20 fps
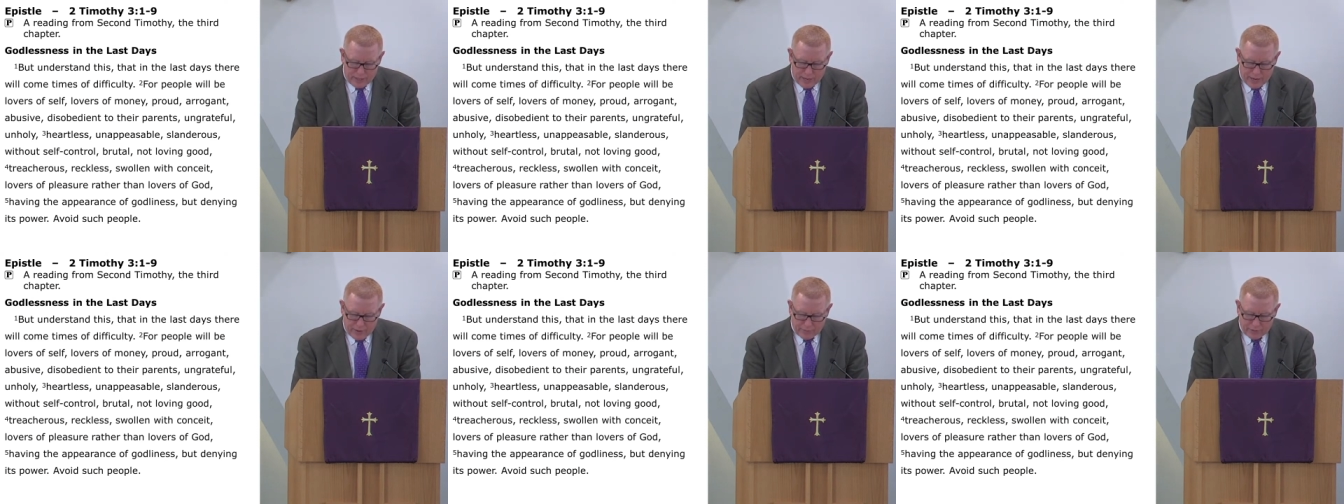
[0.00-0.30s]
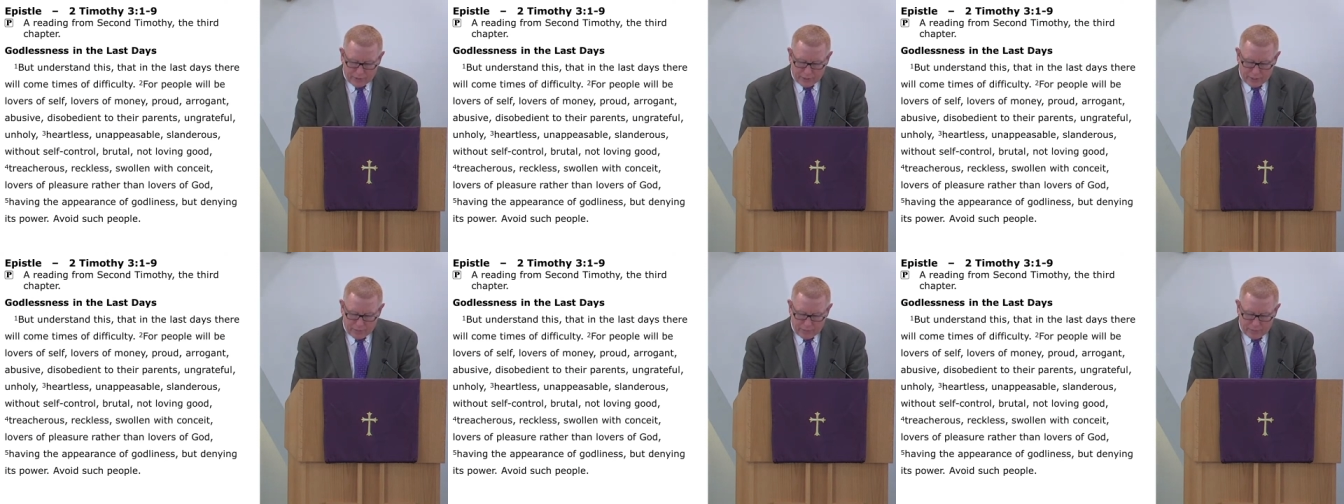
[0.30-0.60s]

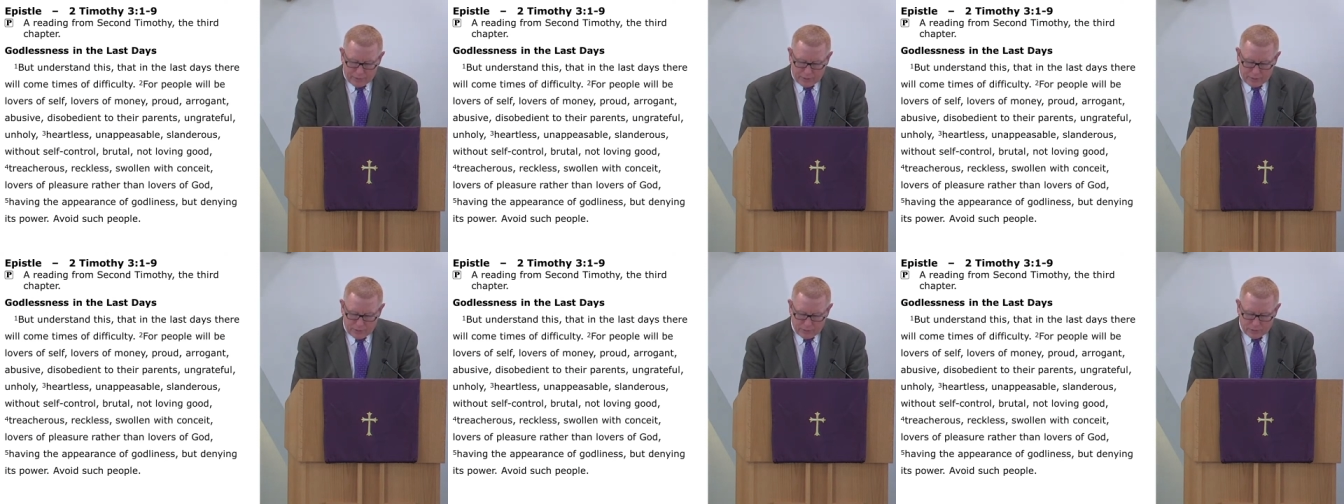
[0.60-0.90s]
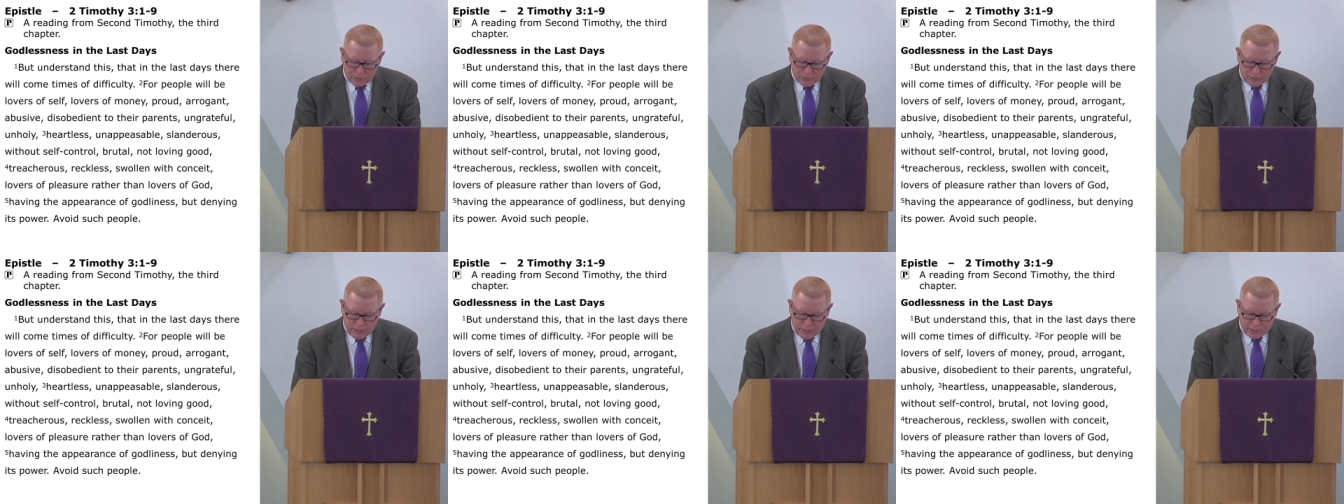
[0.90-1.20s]
having the
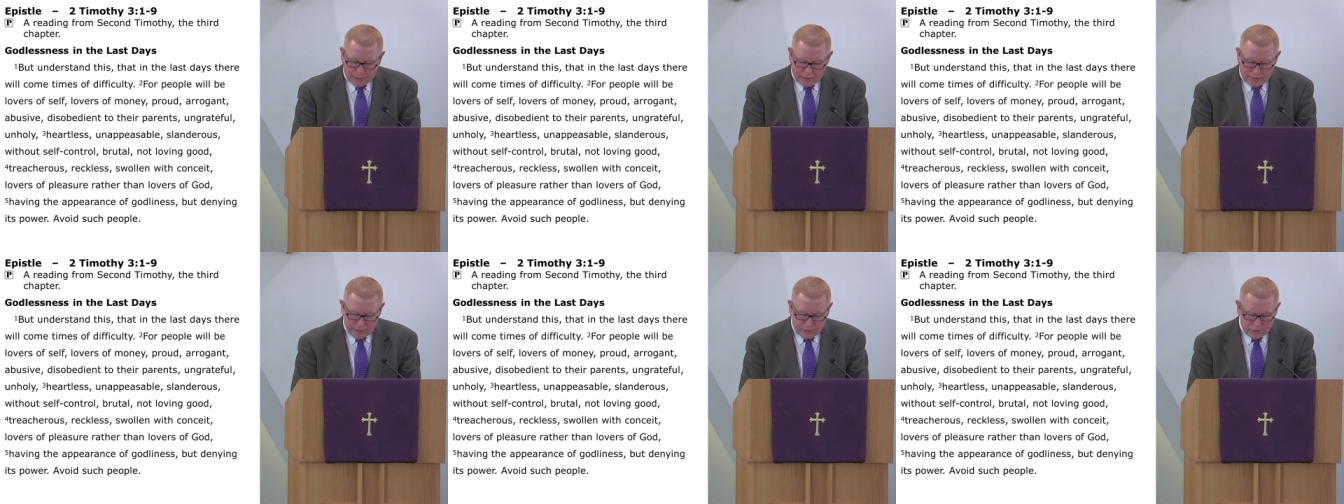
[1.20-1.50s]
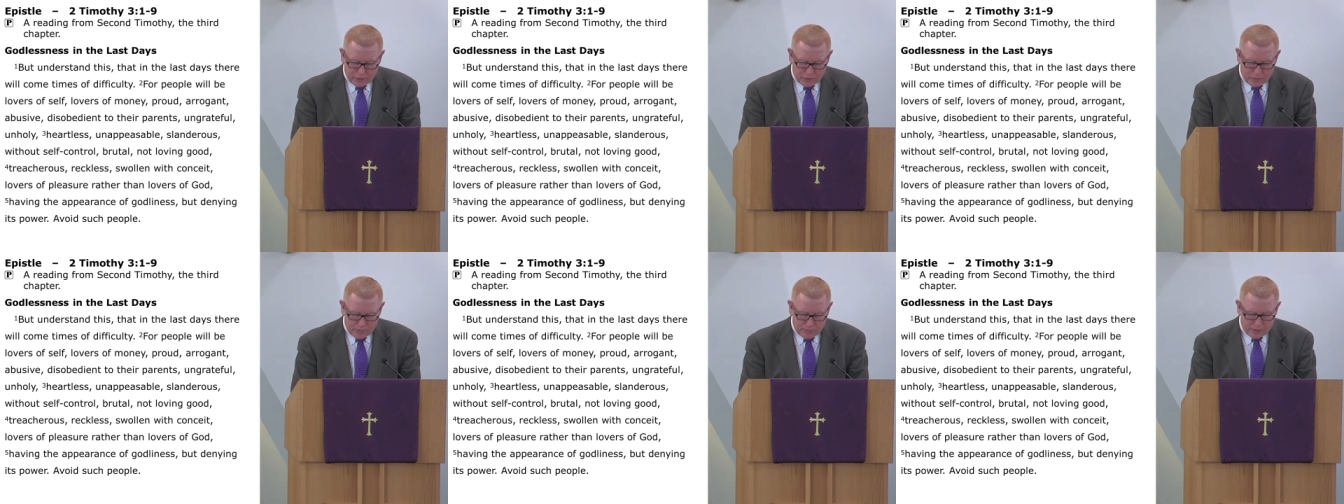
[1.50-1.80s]
appearance of
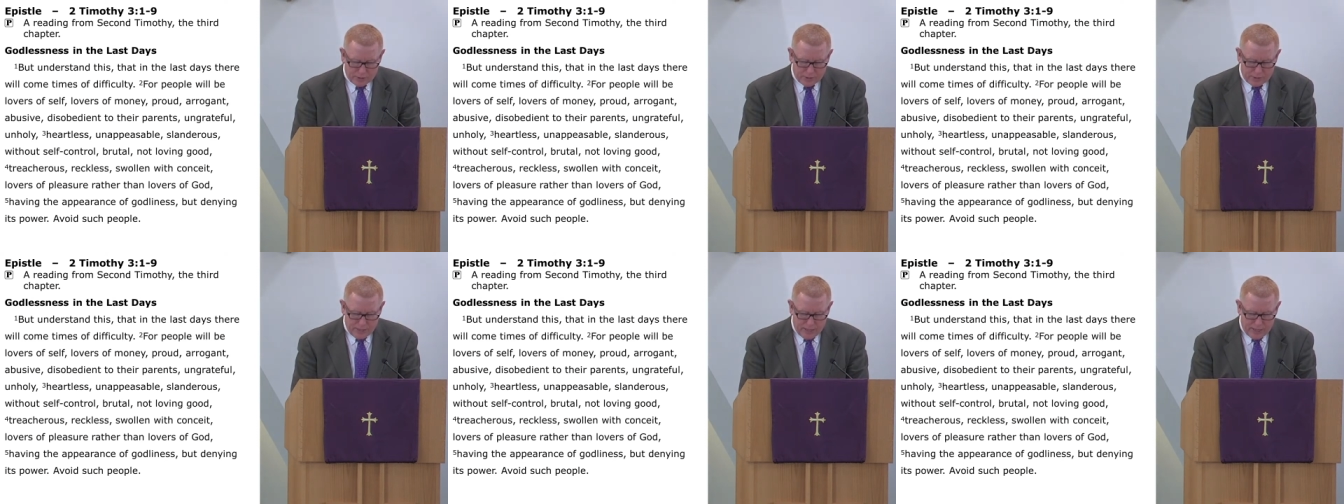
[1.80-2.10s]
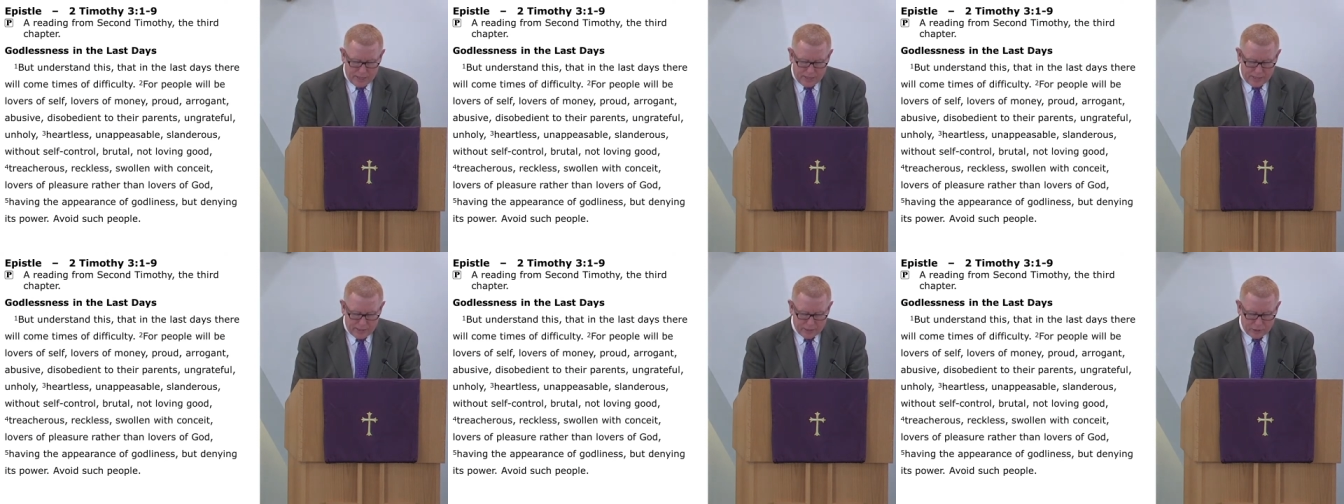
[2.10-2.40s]
godliness but
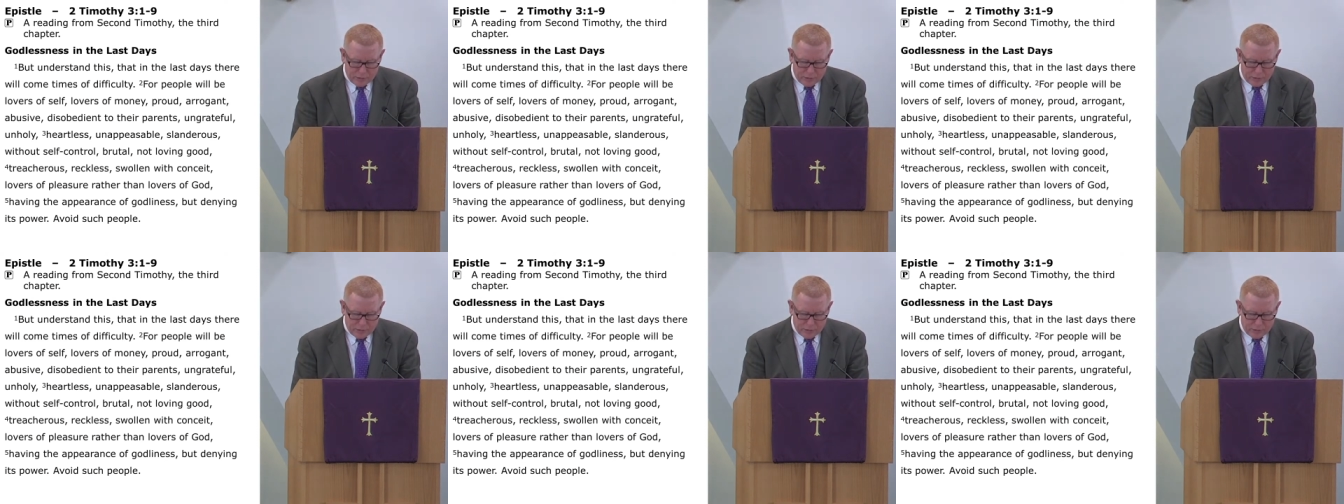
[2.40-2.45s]
denying